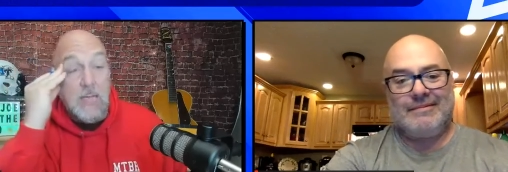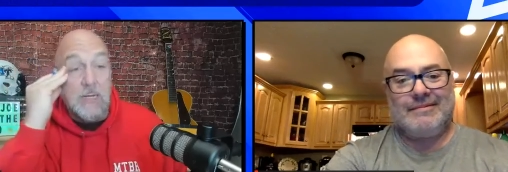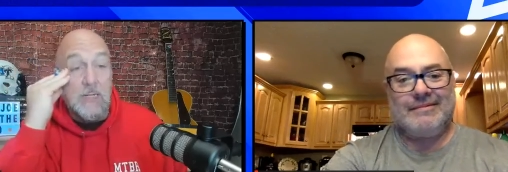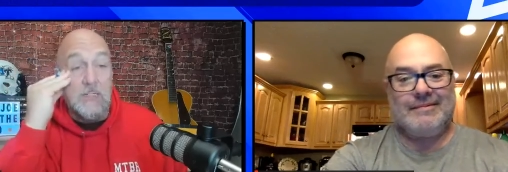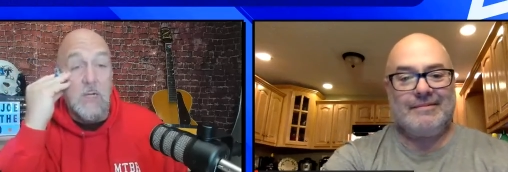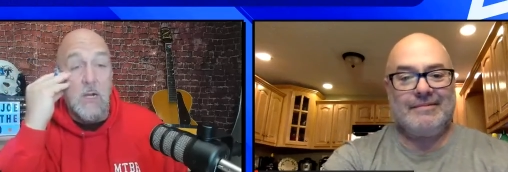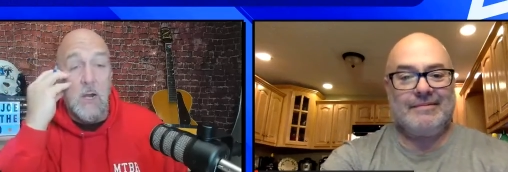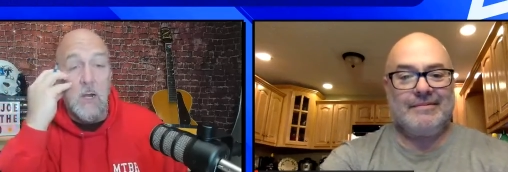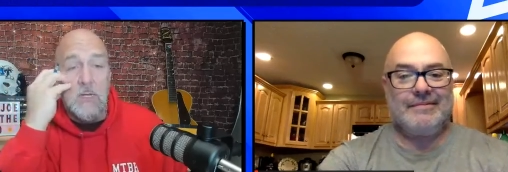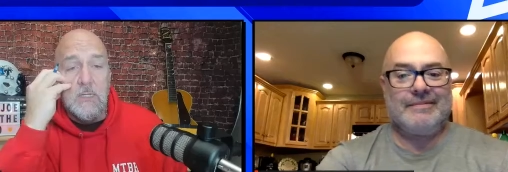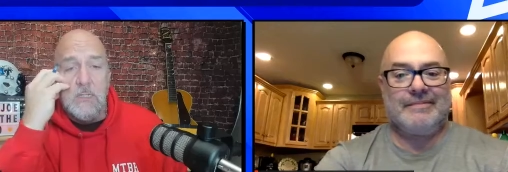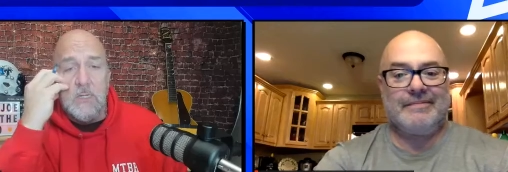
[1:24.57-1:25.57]
Speaker 1: that guitar.
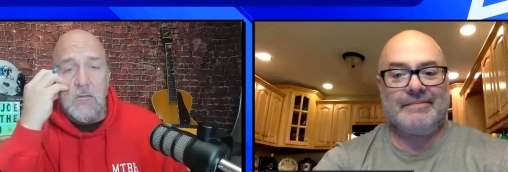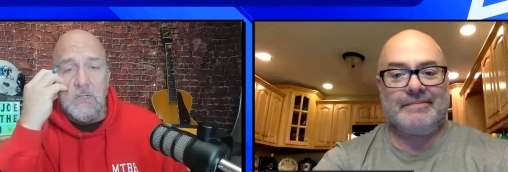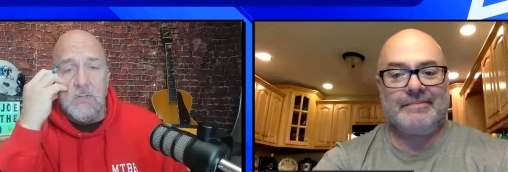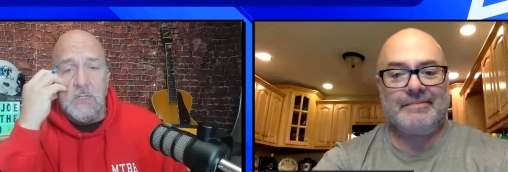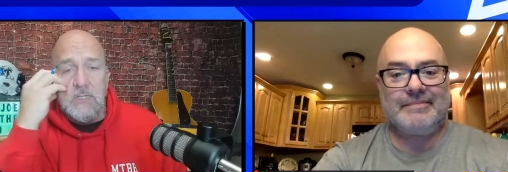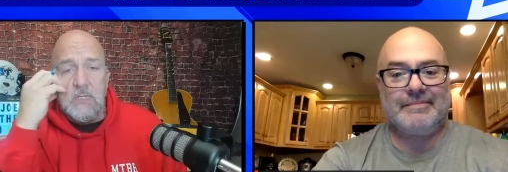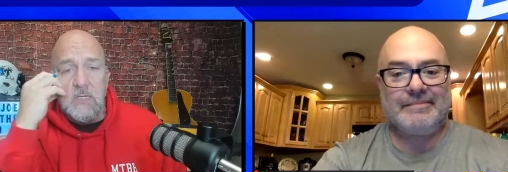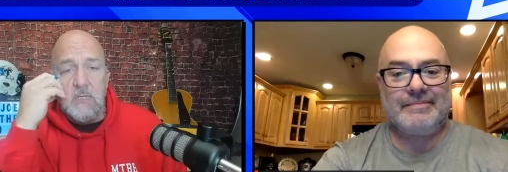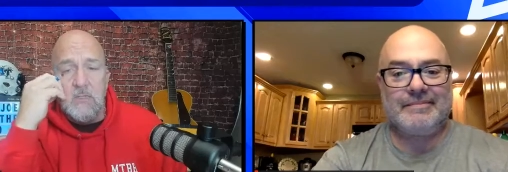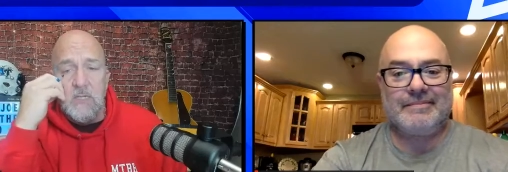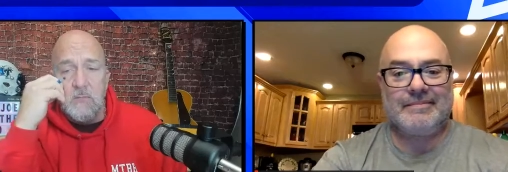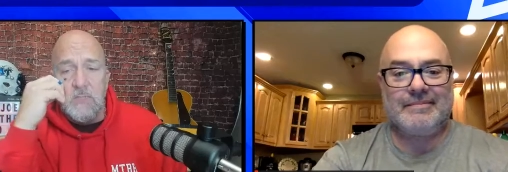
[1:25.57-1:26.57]
He's a country
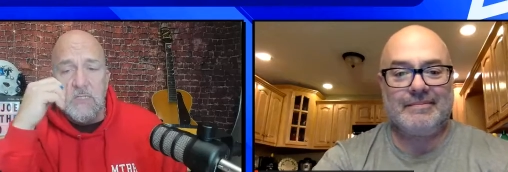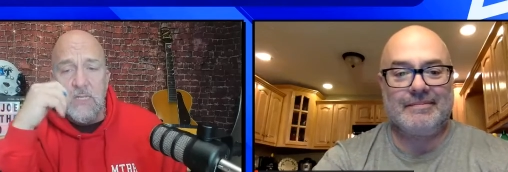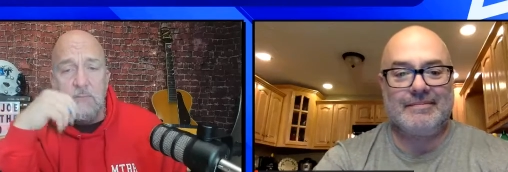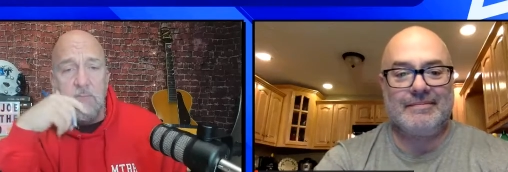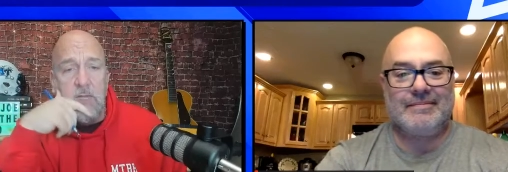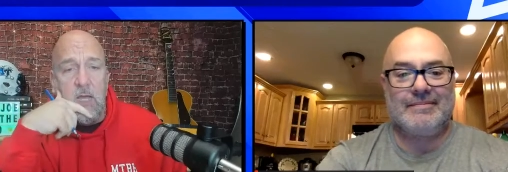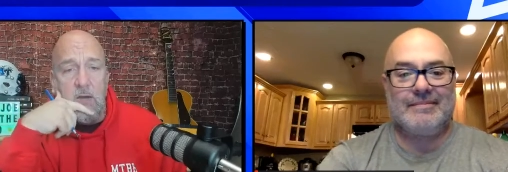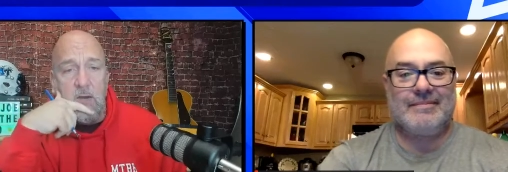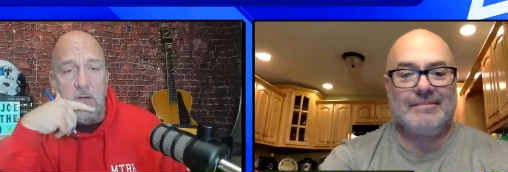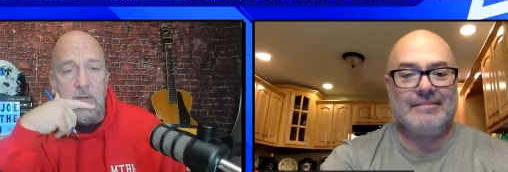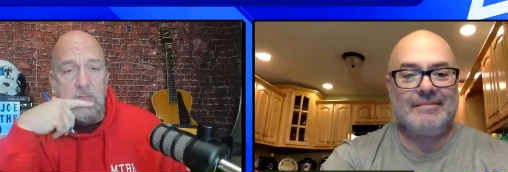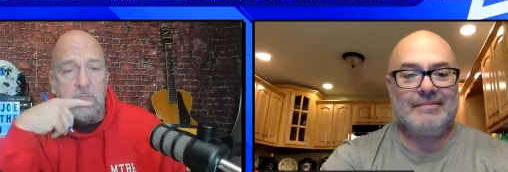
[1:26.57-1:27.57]
singer. His name's Tim
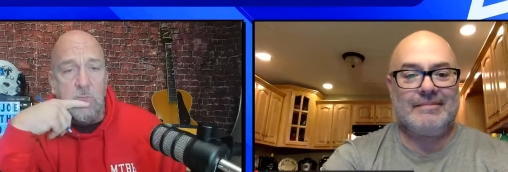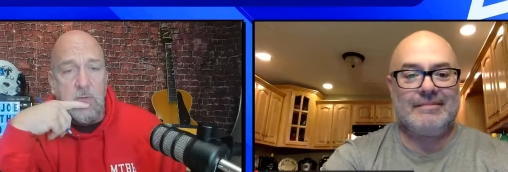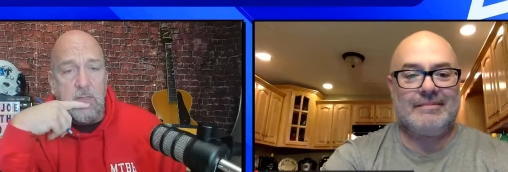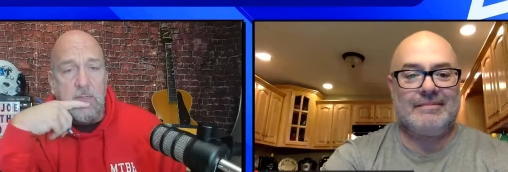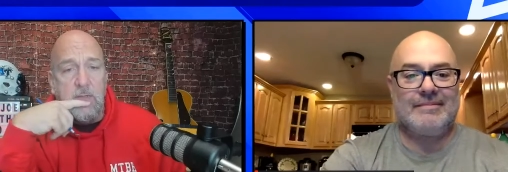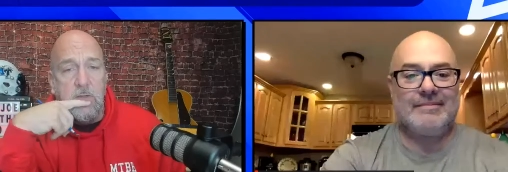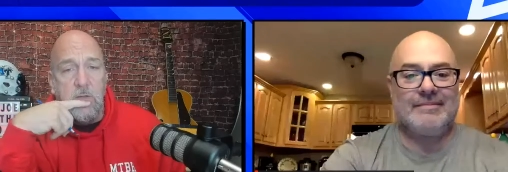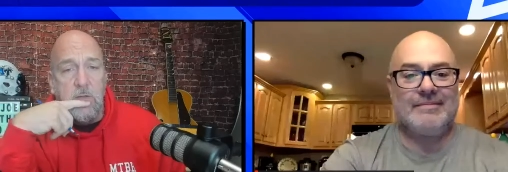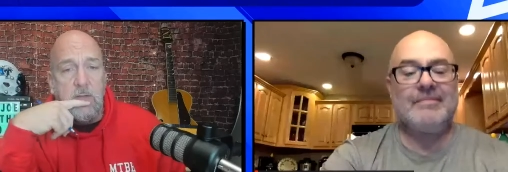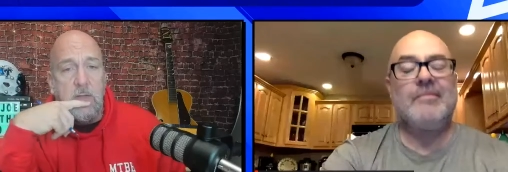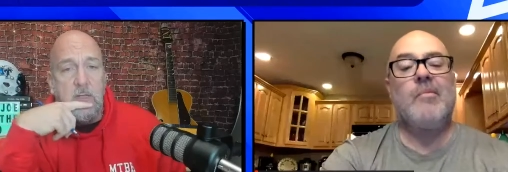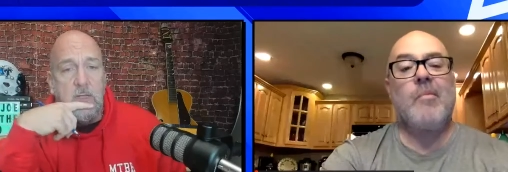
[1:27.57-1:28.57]
Dugger. He's really
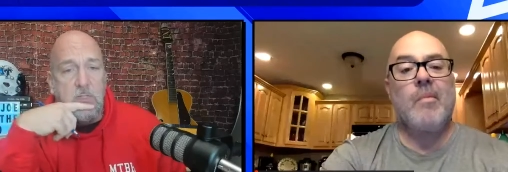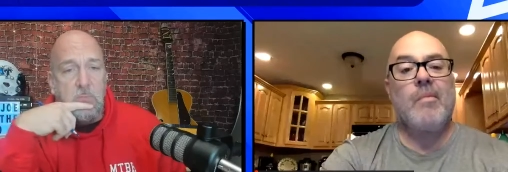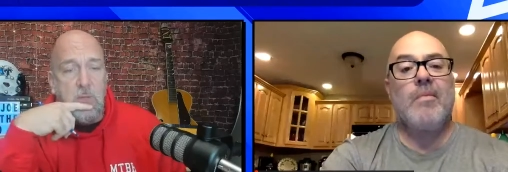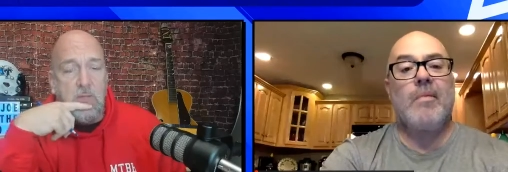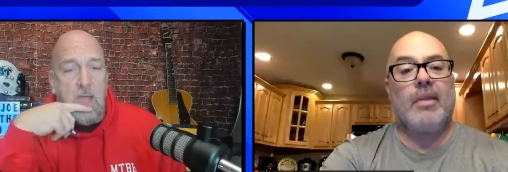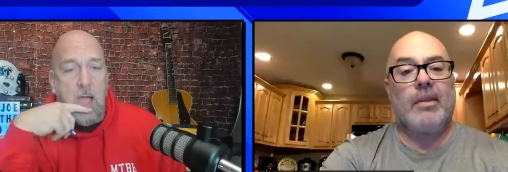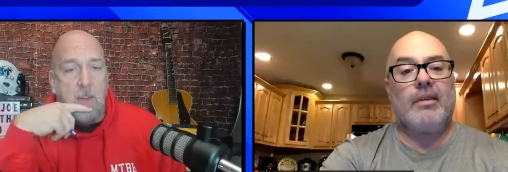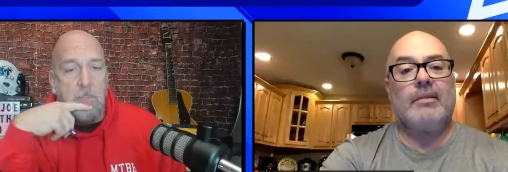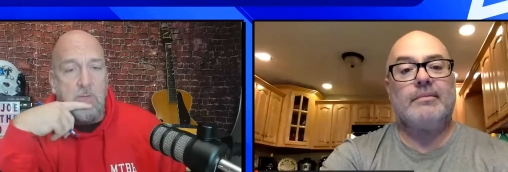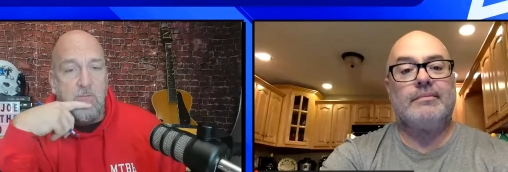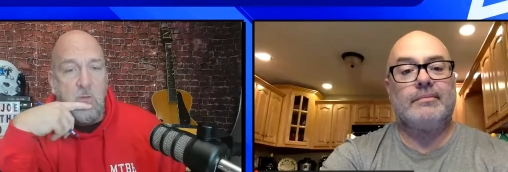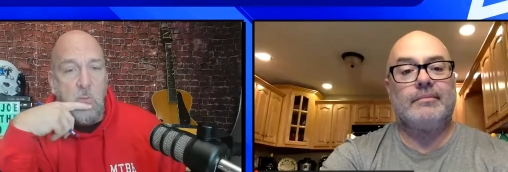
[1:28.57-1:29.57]
good. Just played the
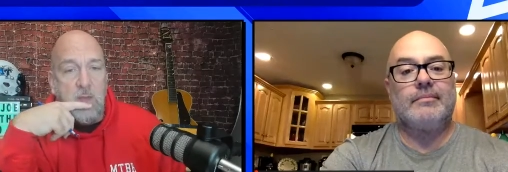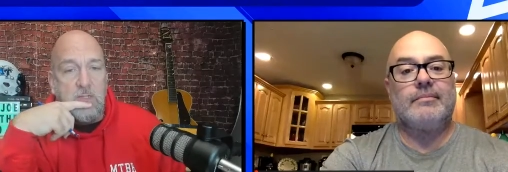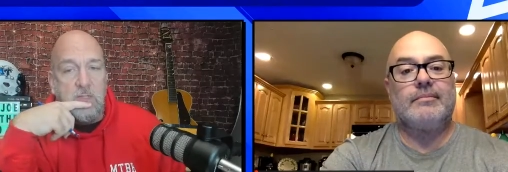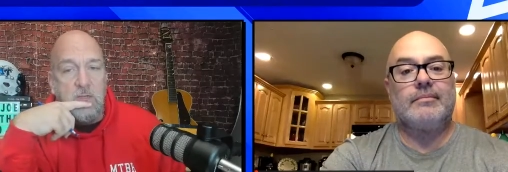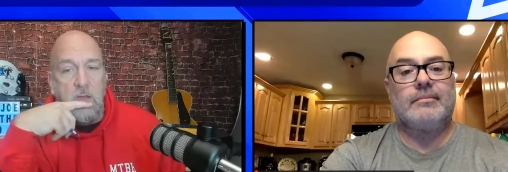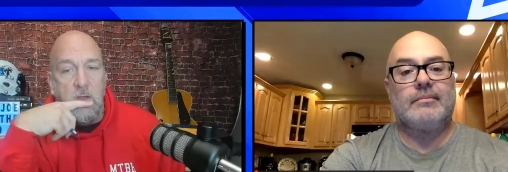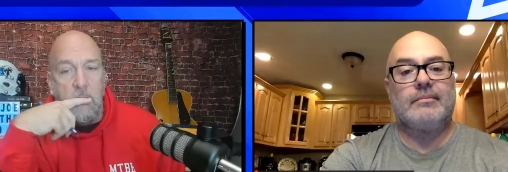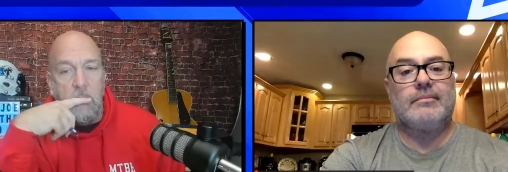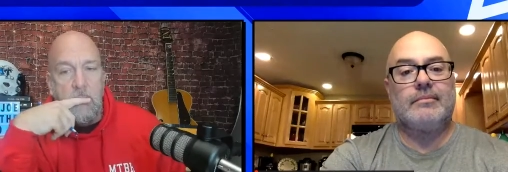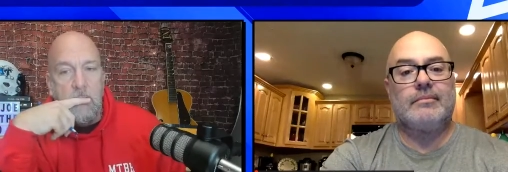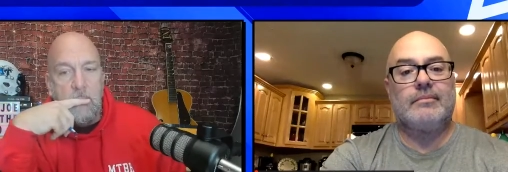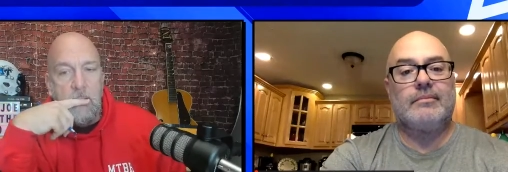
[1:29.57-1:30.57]
Opry a few weeks ago.